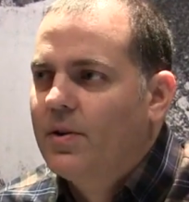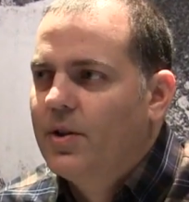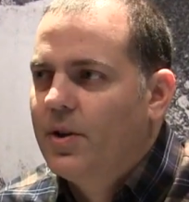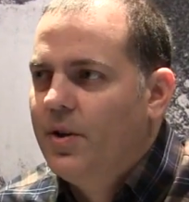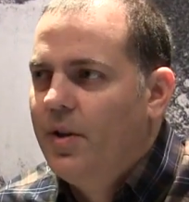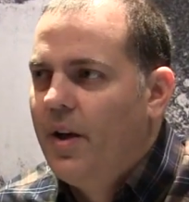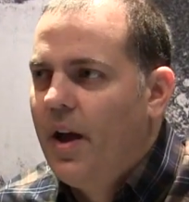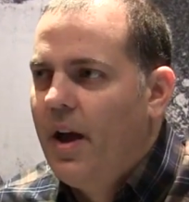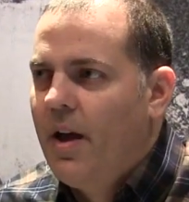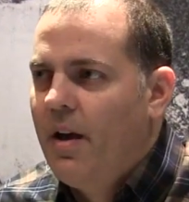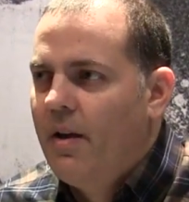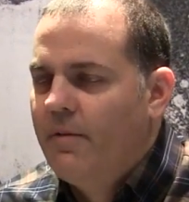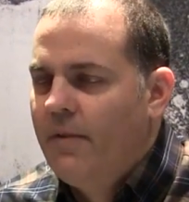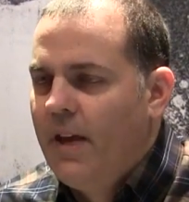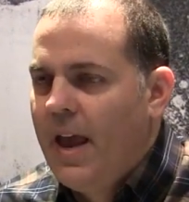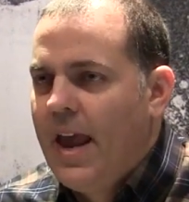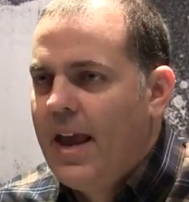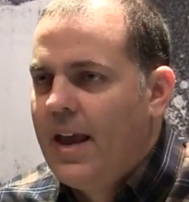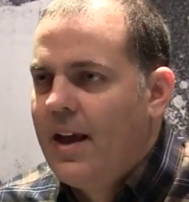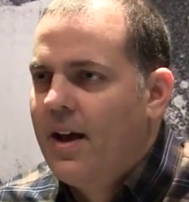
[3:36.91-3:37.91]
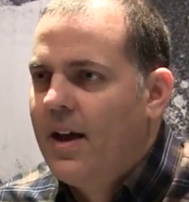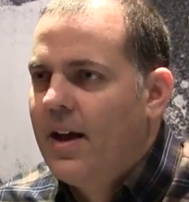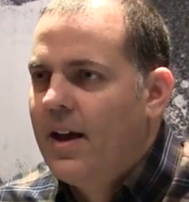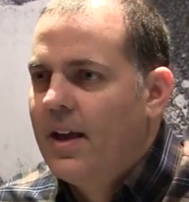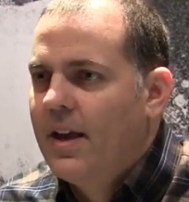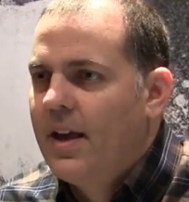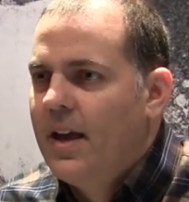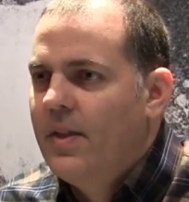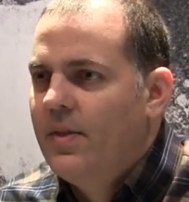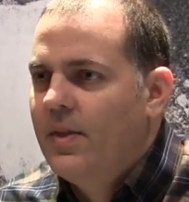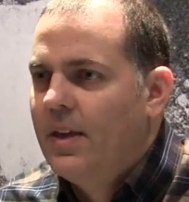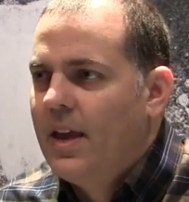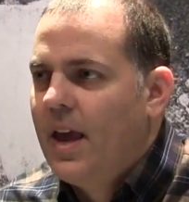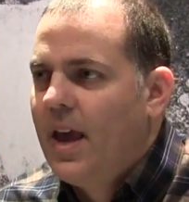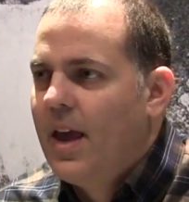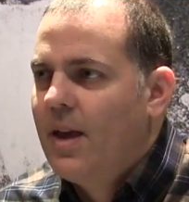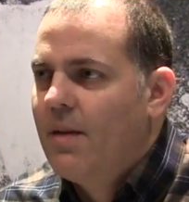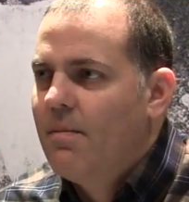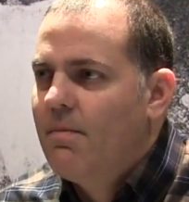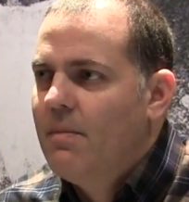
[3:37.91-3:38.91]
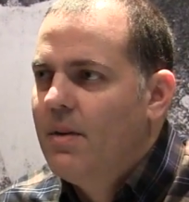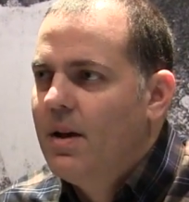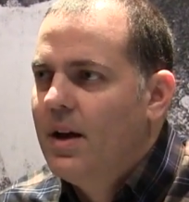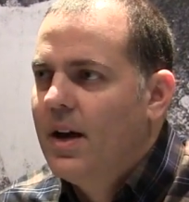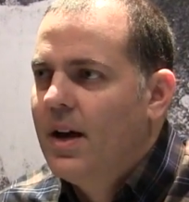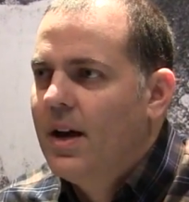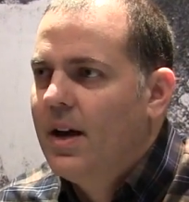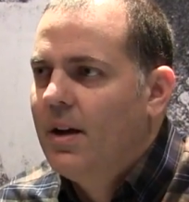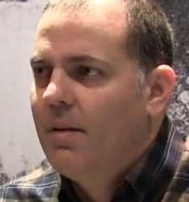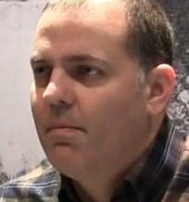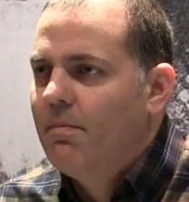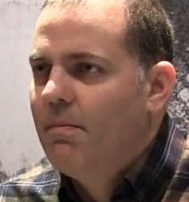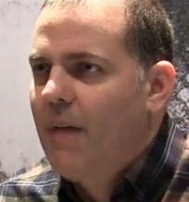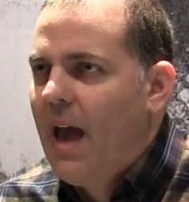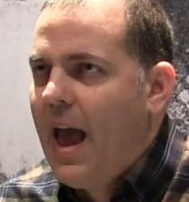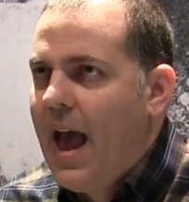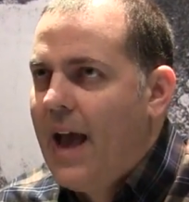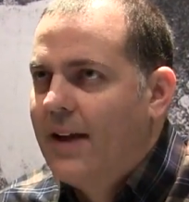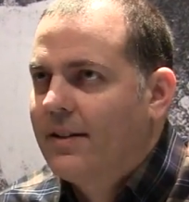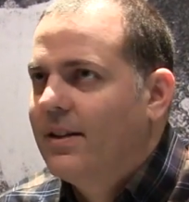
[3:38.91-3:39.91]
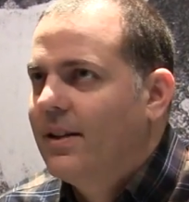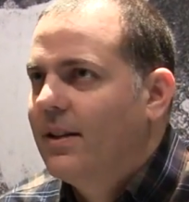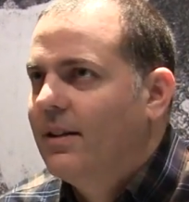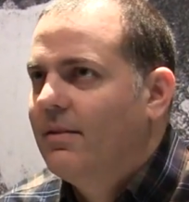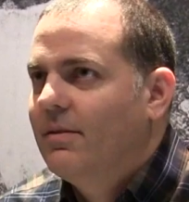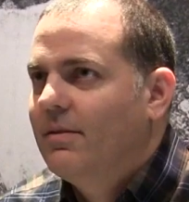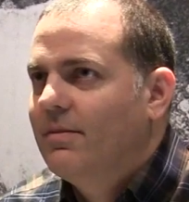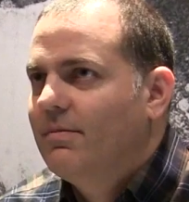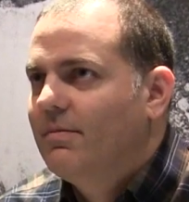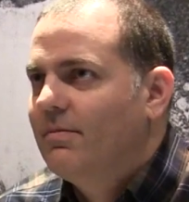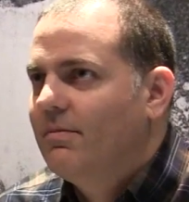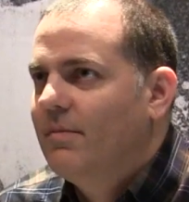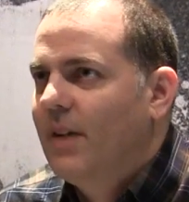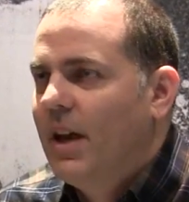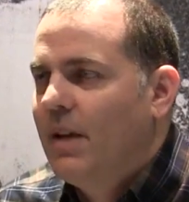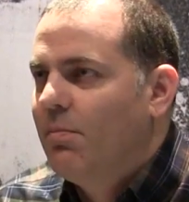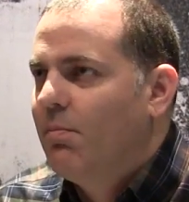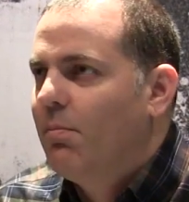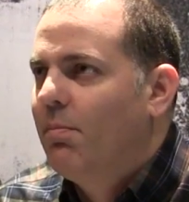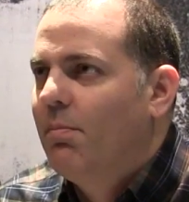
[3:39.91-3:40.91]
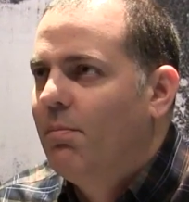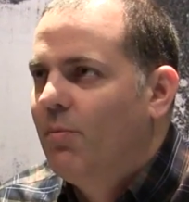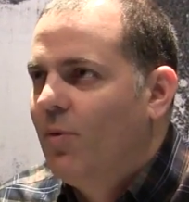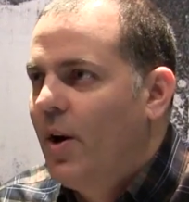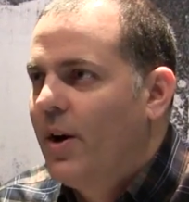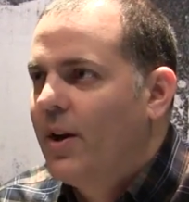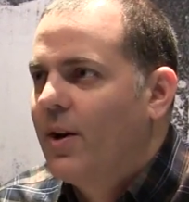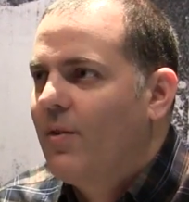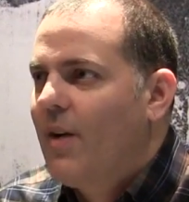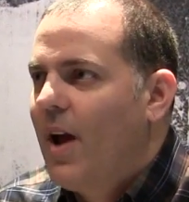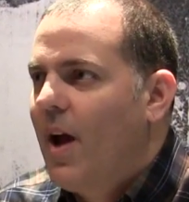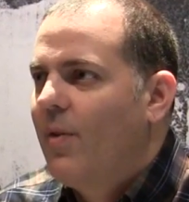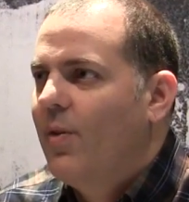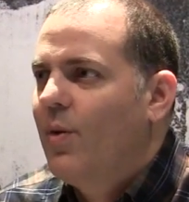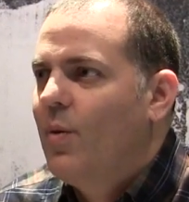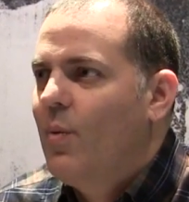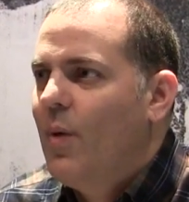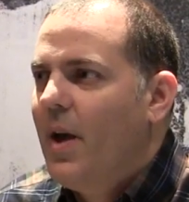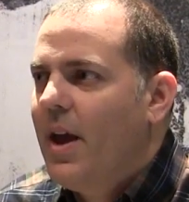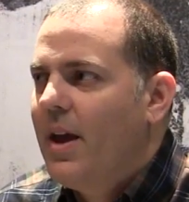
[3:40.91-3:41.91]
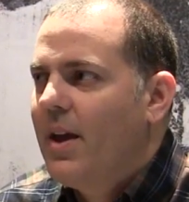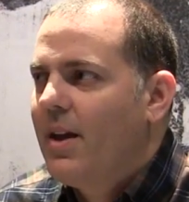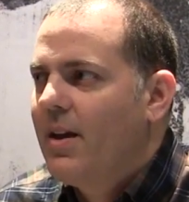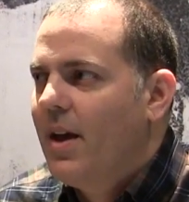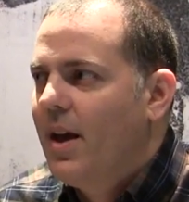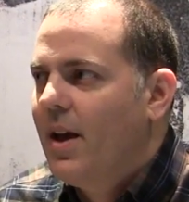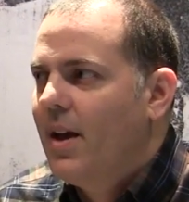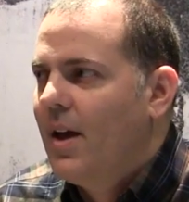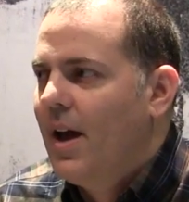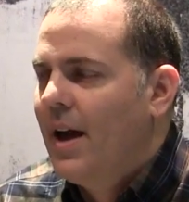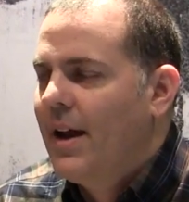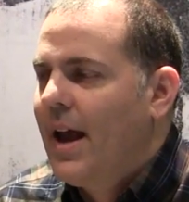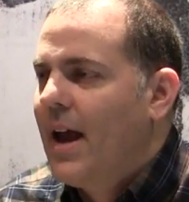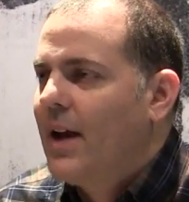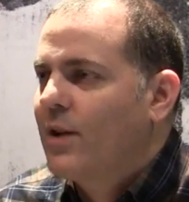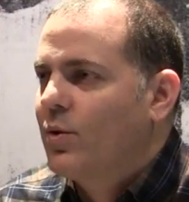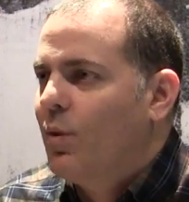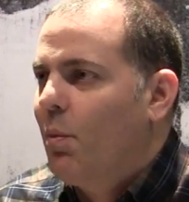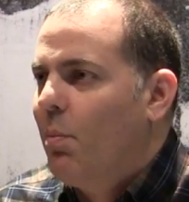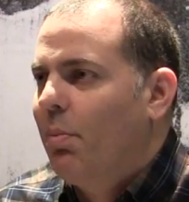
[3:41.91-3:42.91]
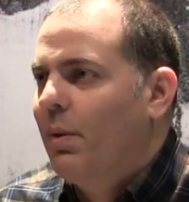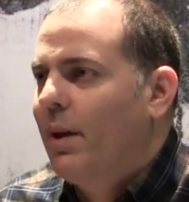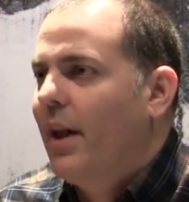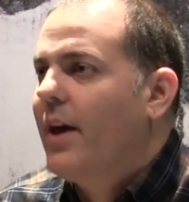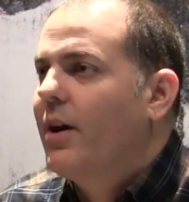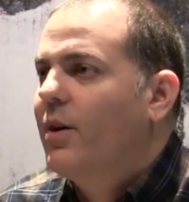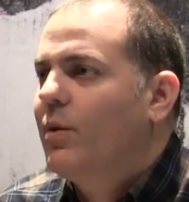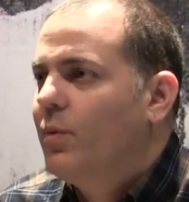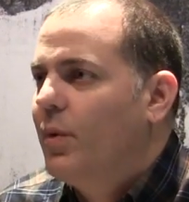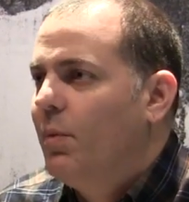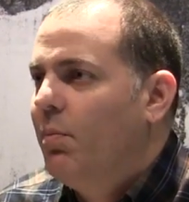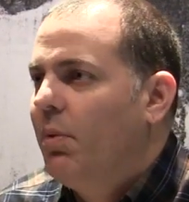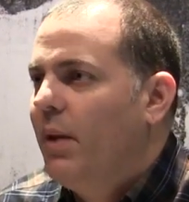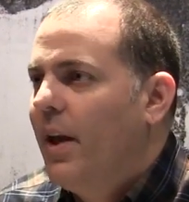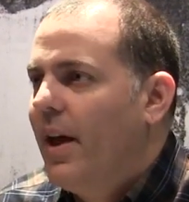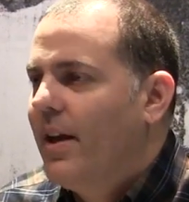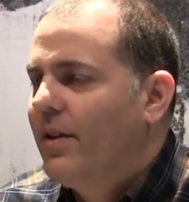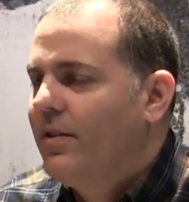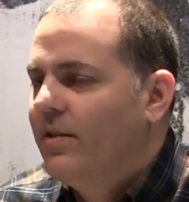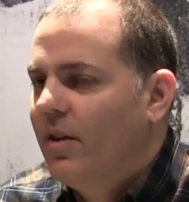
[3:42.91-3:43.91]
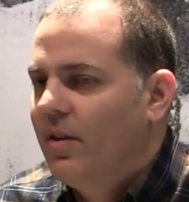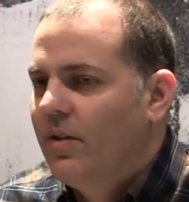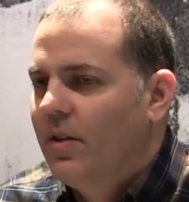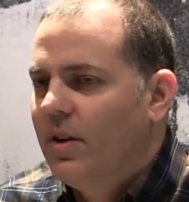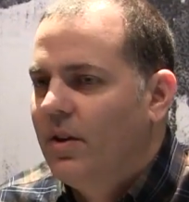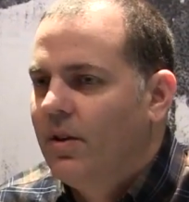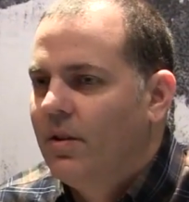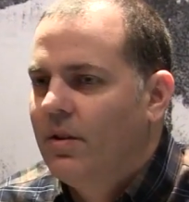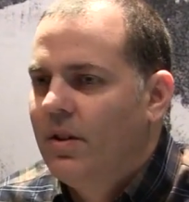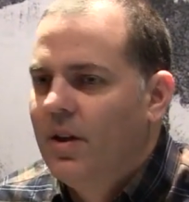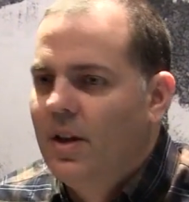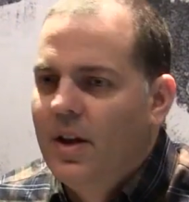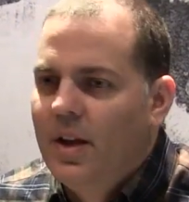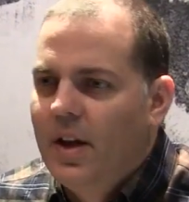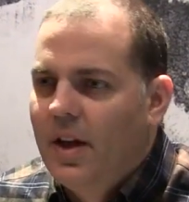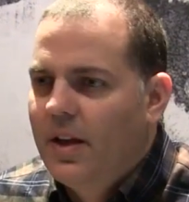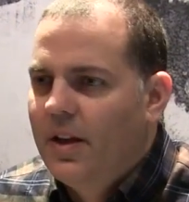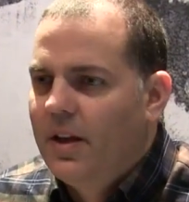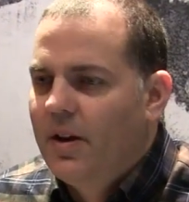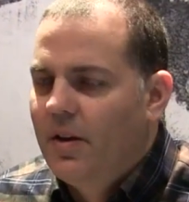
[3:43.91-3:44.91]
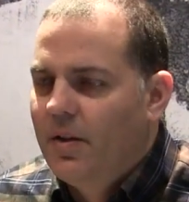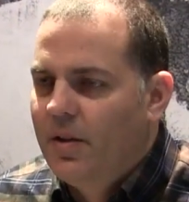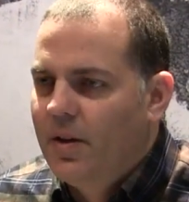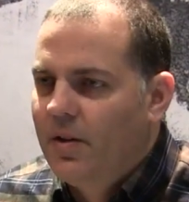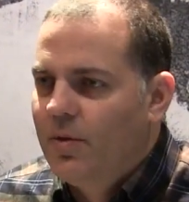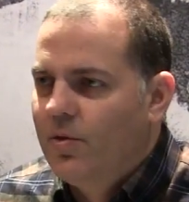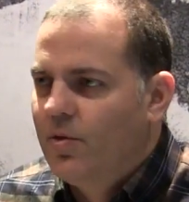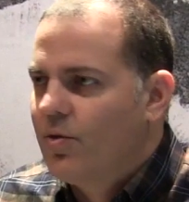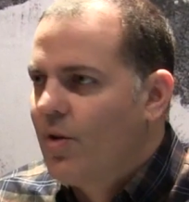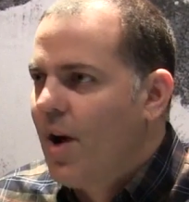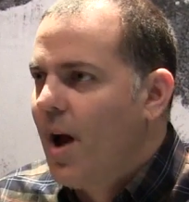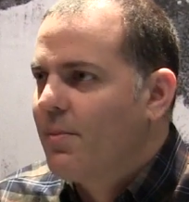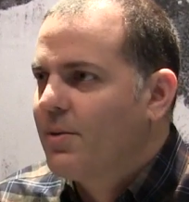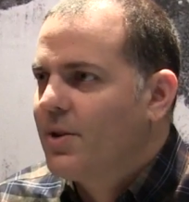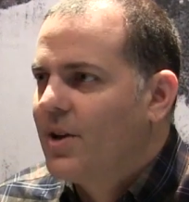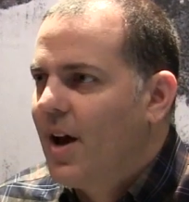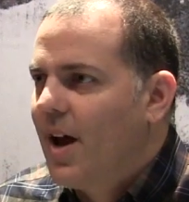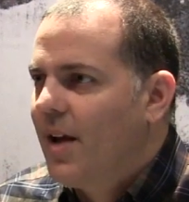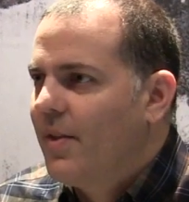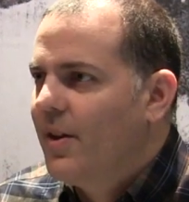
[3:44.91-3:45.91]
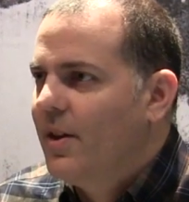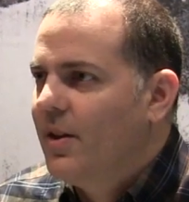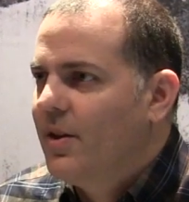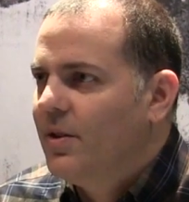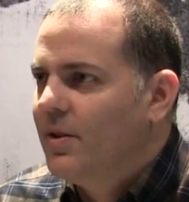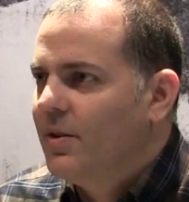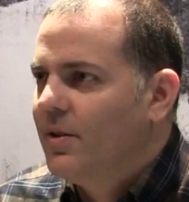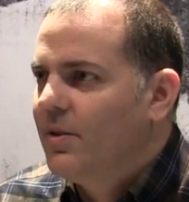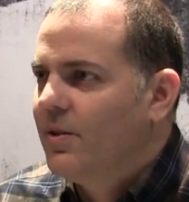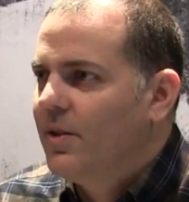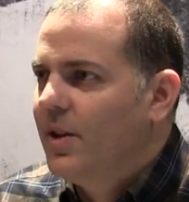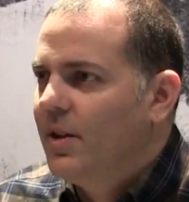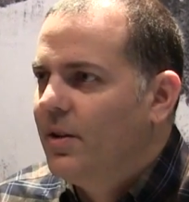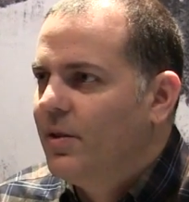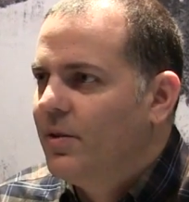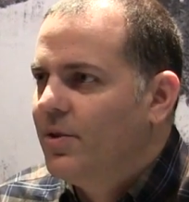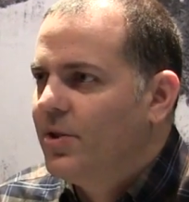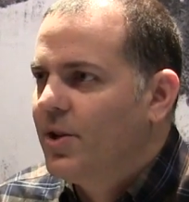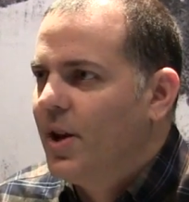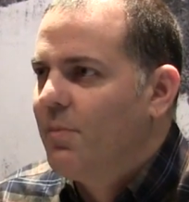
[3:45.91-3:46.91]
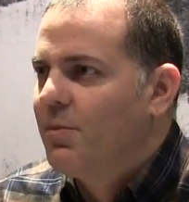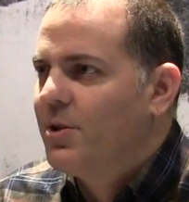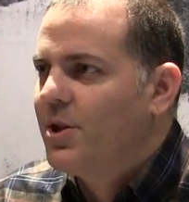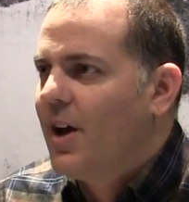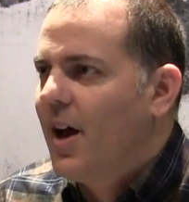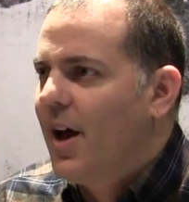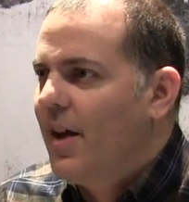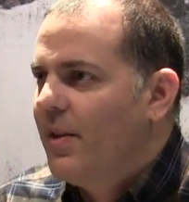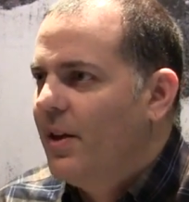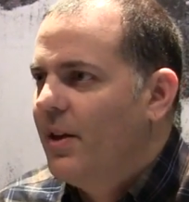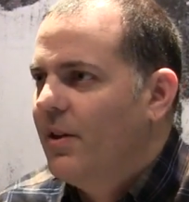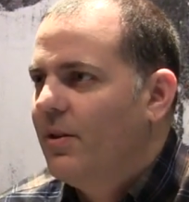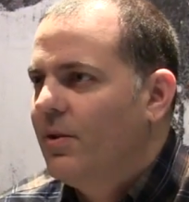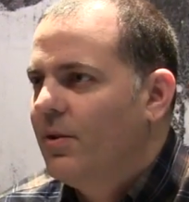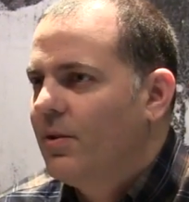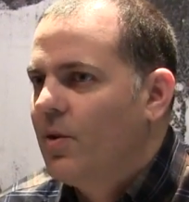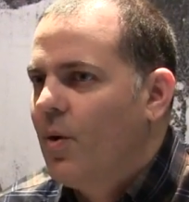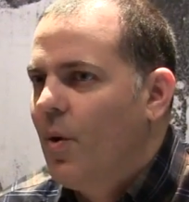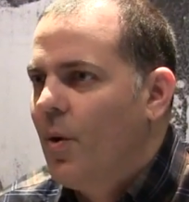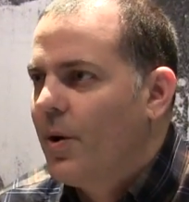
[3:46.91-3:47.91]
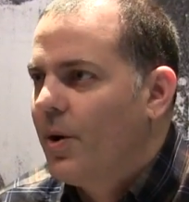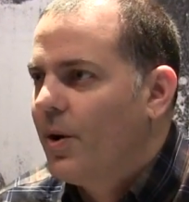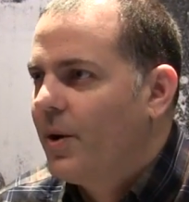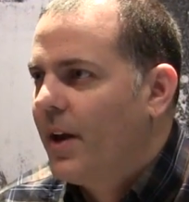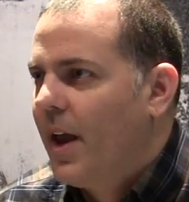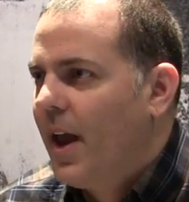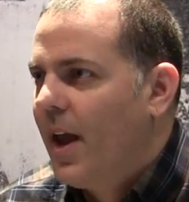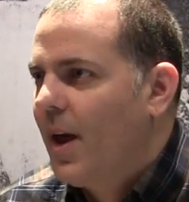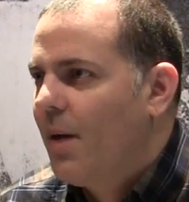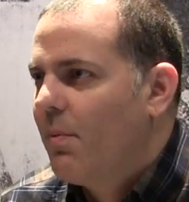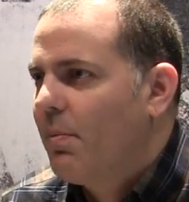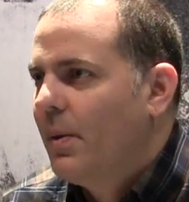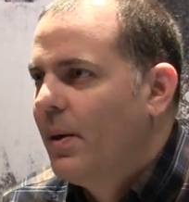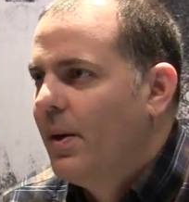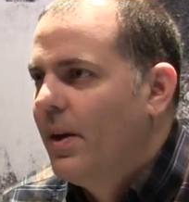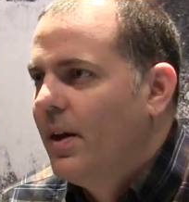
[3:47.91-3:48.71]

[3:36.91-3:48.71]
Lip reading: So you have AI in the game acting and running around the way an actual player would play. So they'll drop shot, they'll jump shot, they'll corner camp,